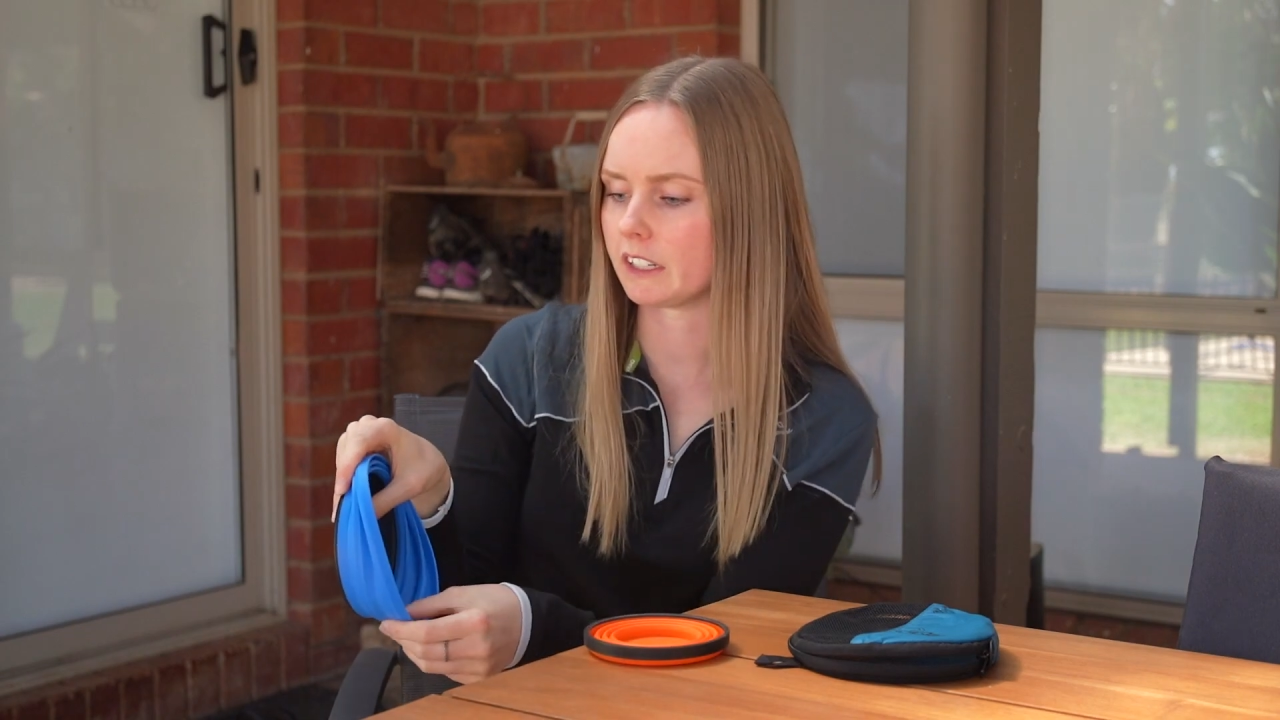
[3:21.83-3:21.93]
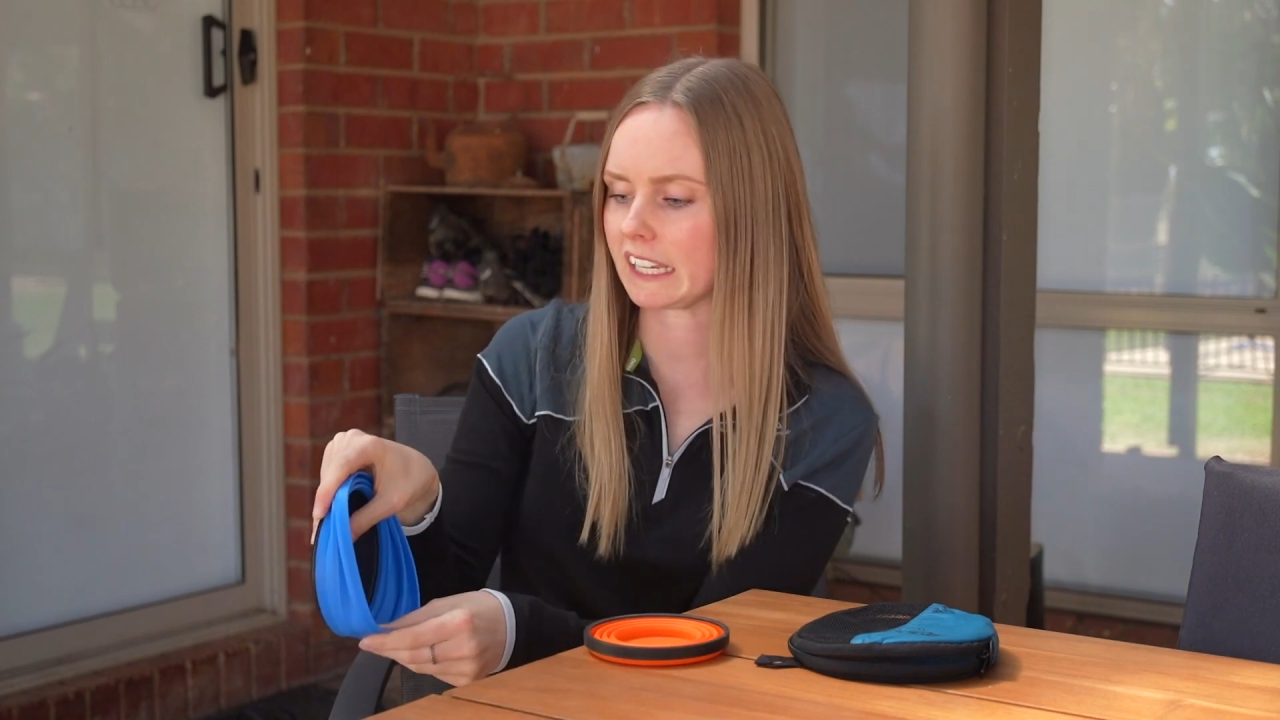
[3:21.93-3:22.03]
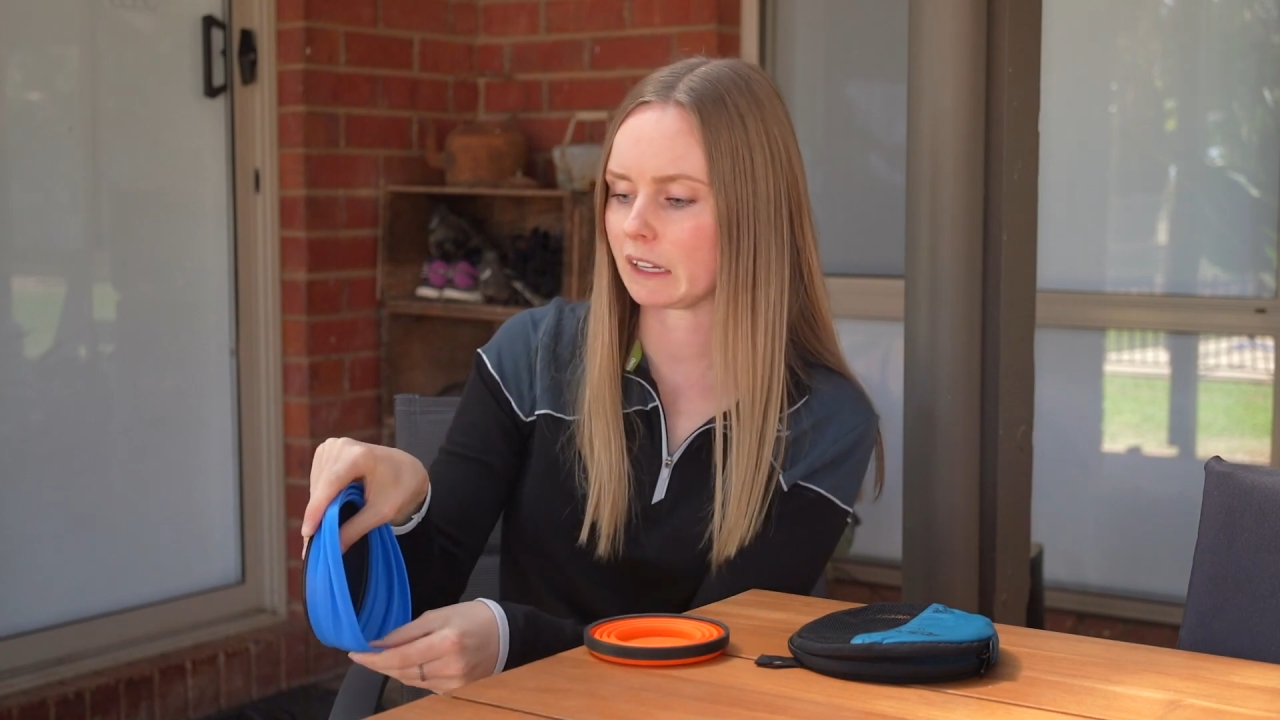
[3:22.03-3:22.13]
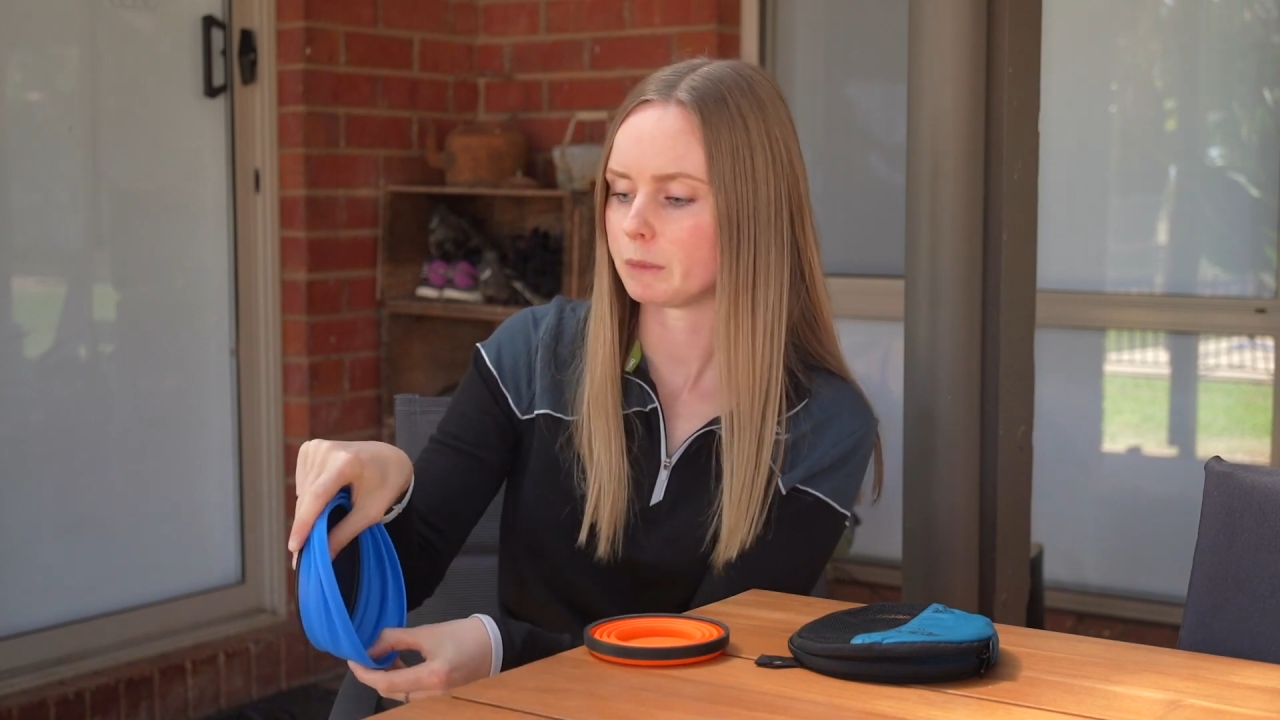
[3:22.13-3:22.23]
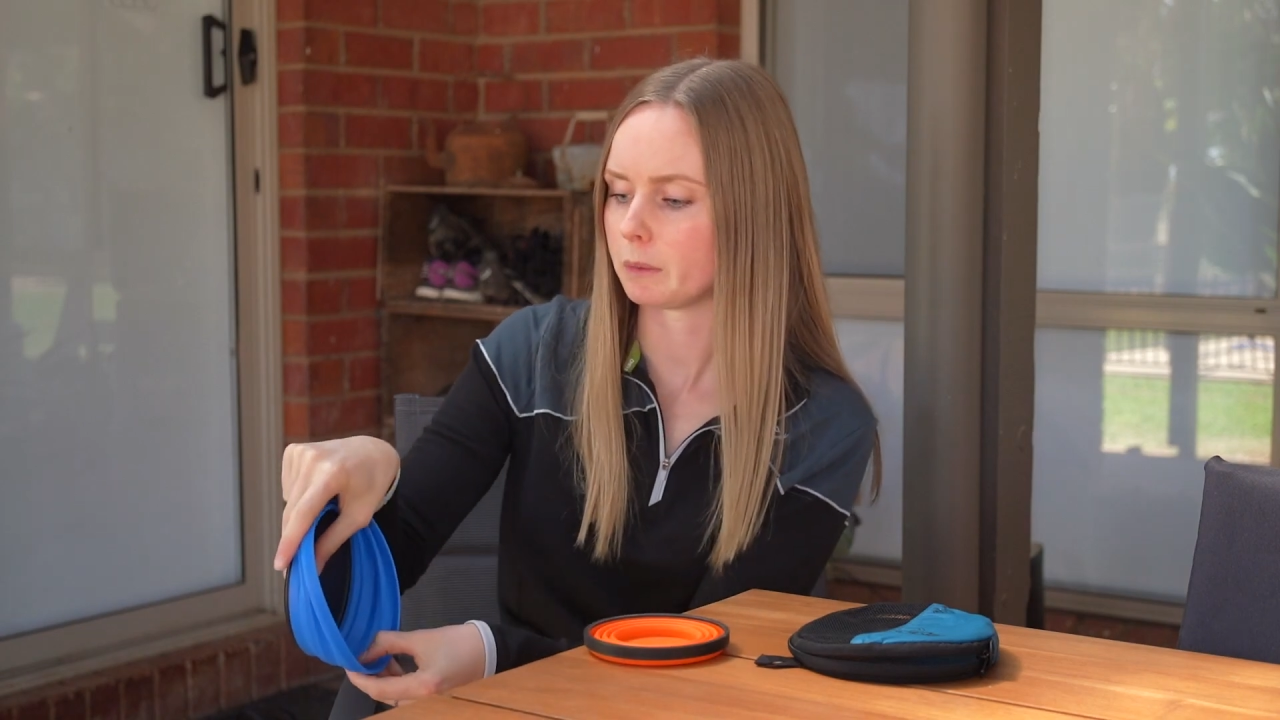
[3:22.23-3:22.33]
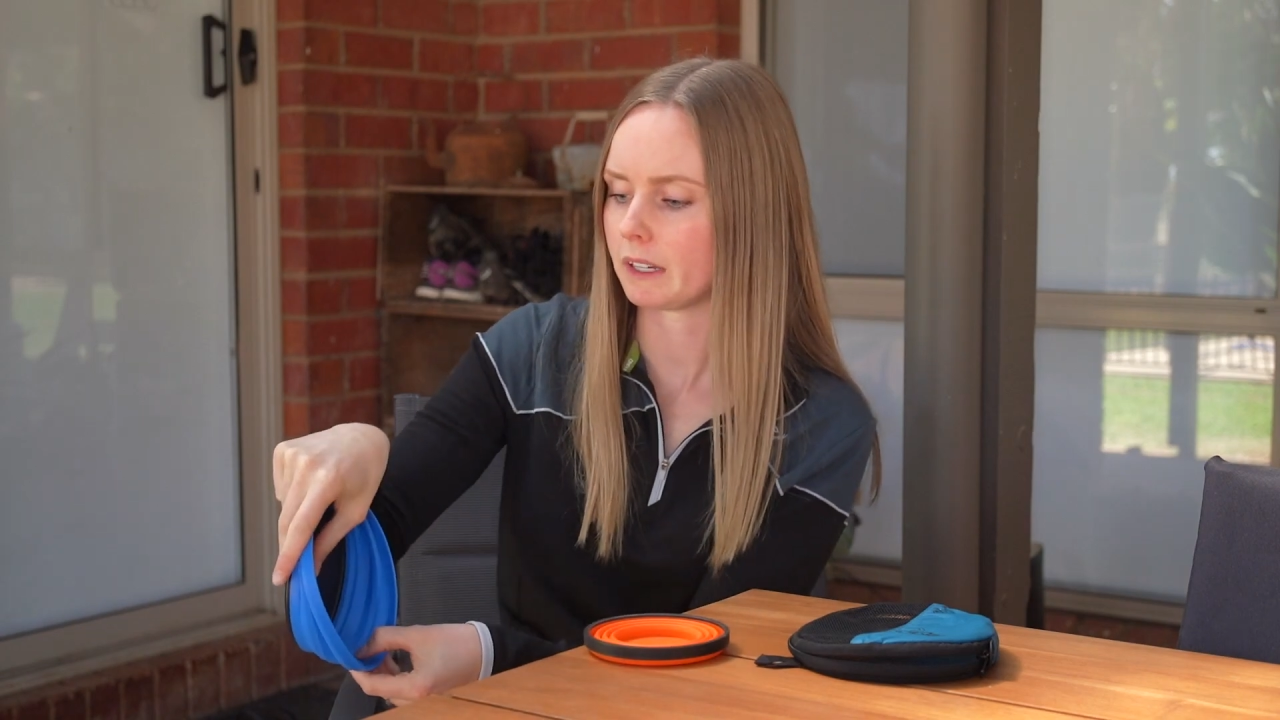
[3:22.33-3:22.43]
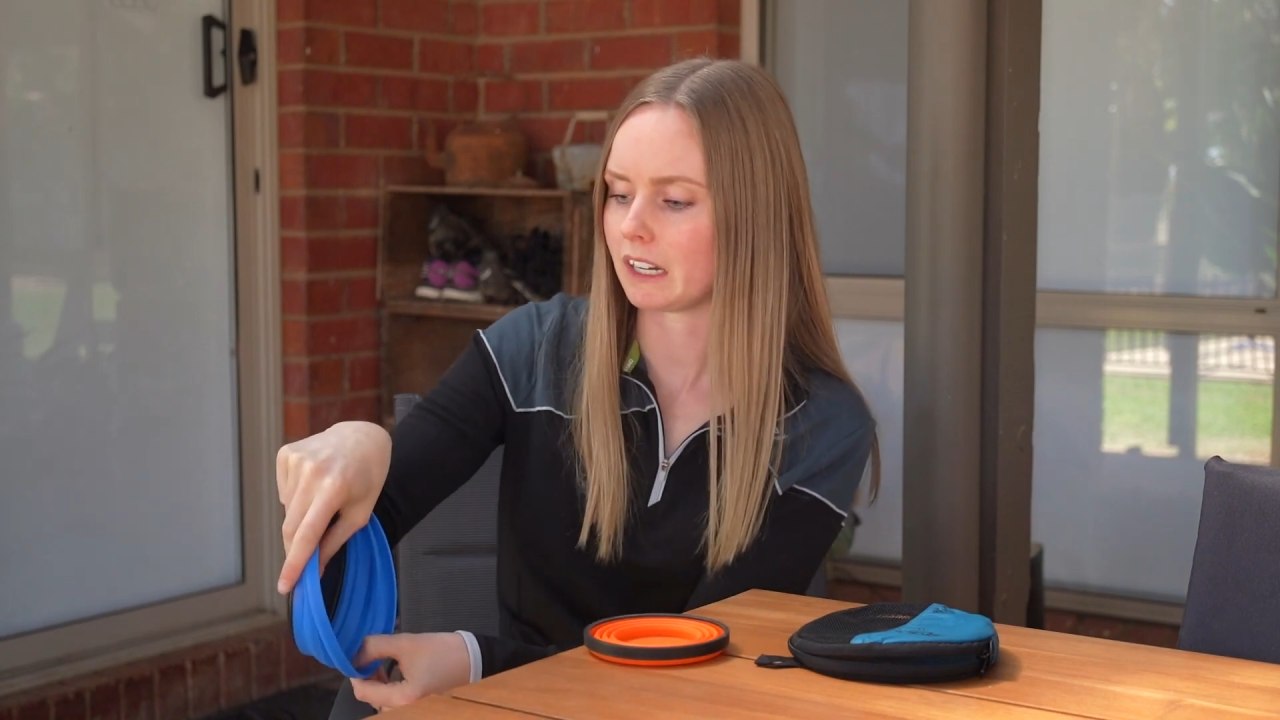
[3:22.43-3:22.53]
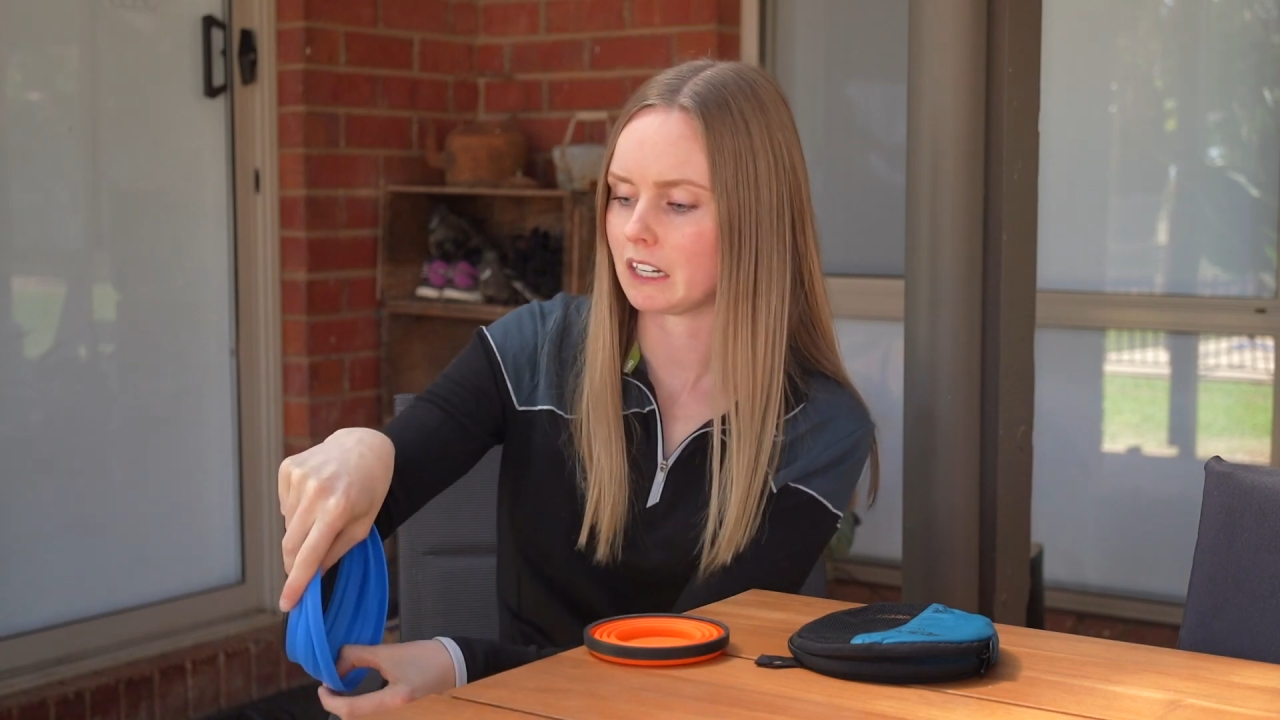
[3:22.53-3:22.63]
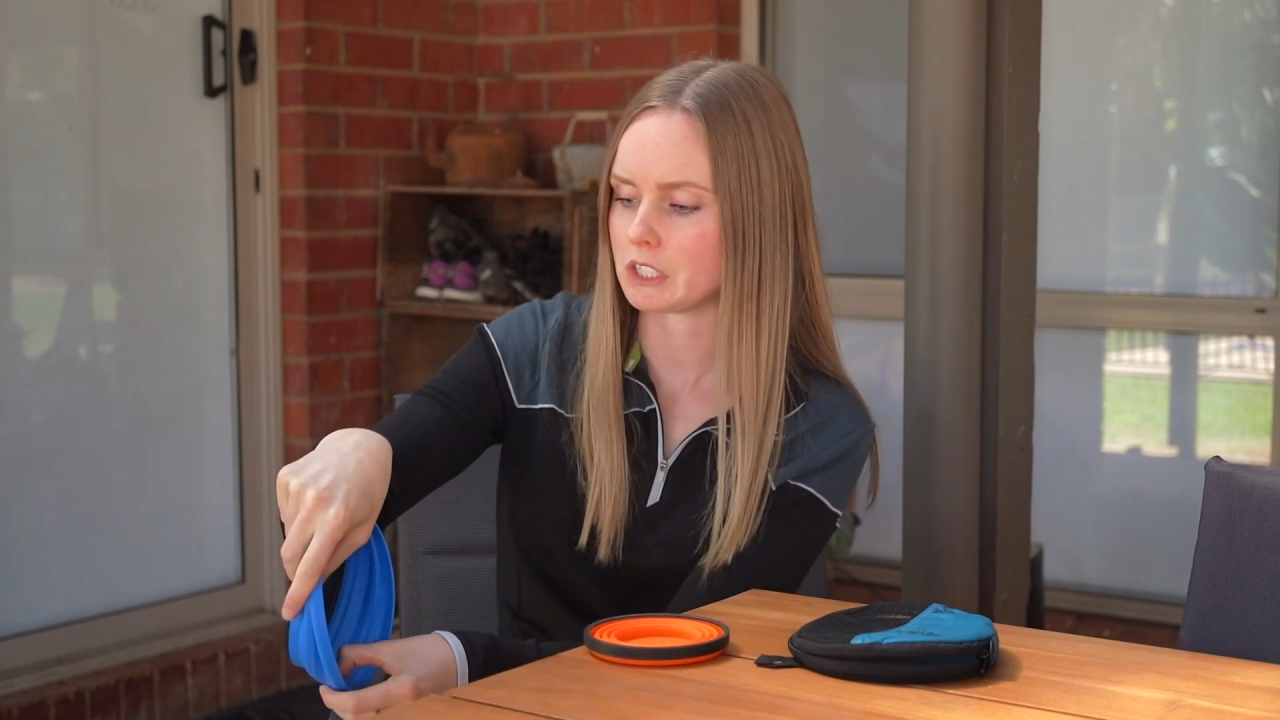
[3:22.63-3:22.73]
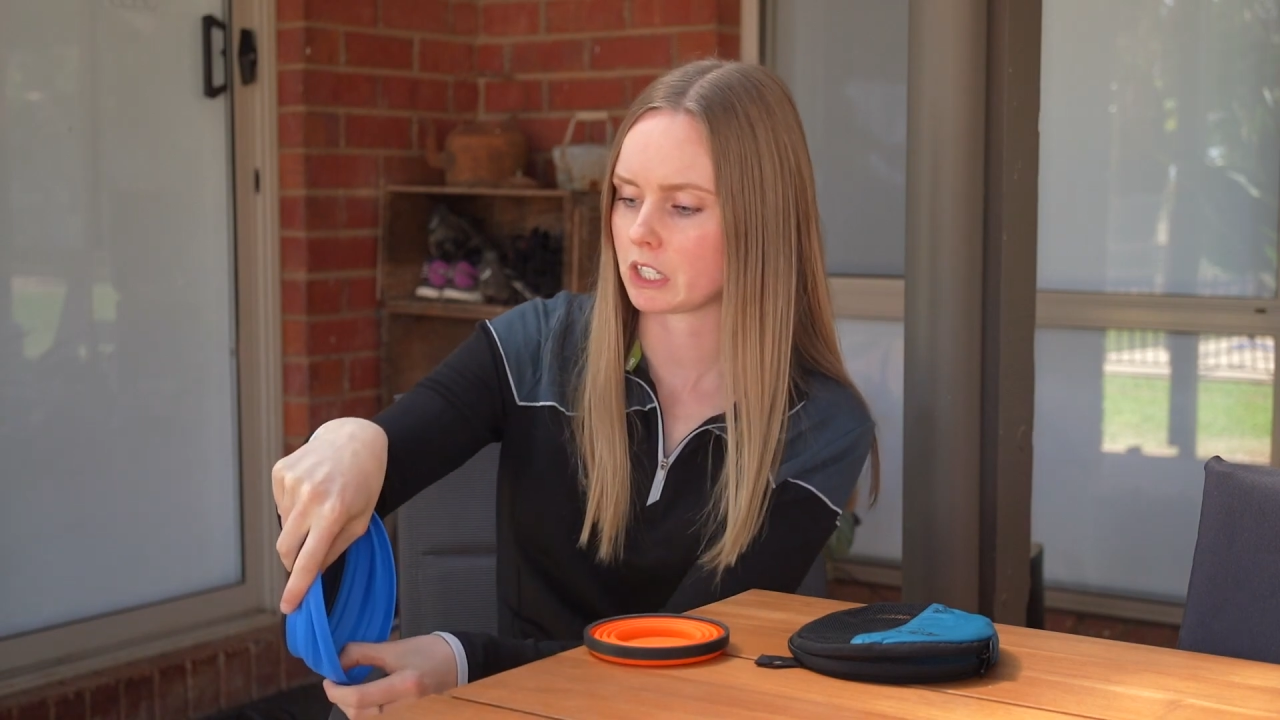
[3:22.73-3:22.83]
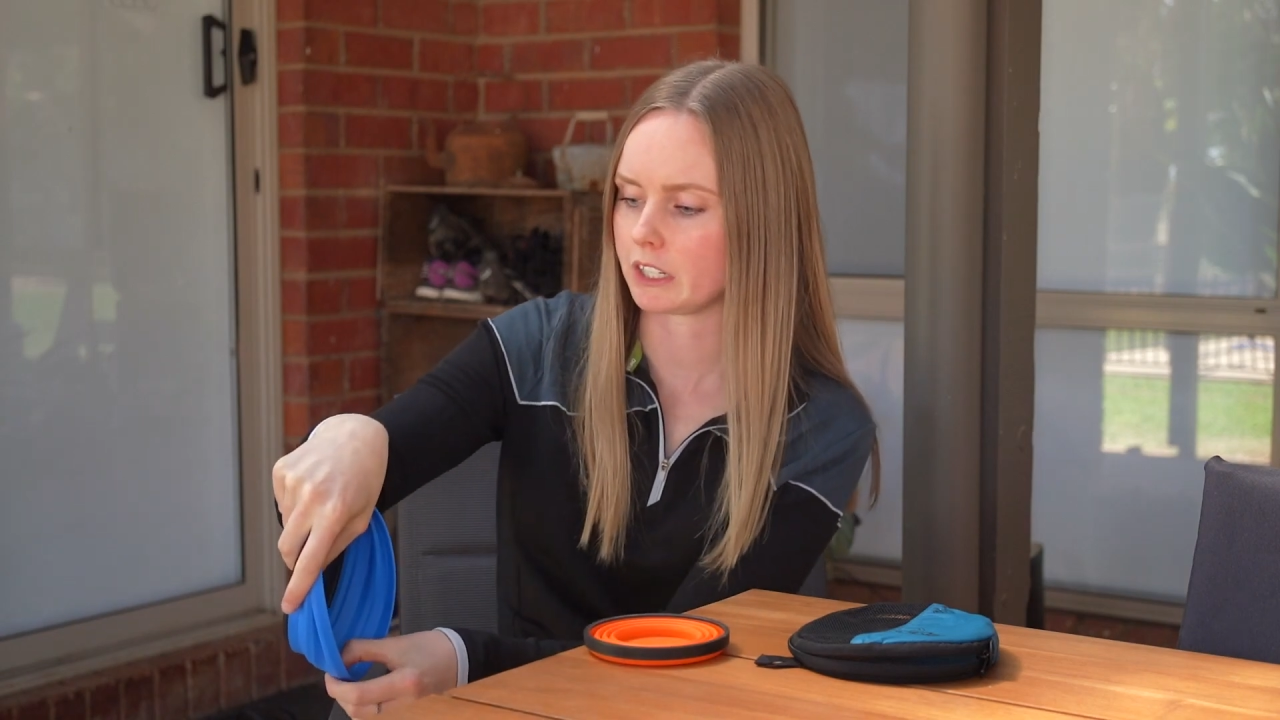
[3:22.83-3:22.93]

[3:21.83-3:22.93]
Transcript: it can be a bit hard to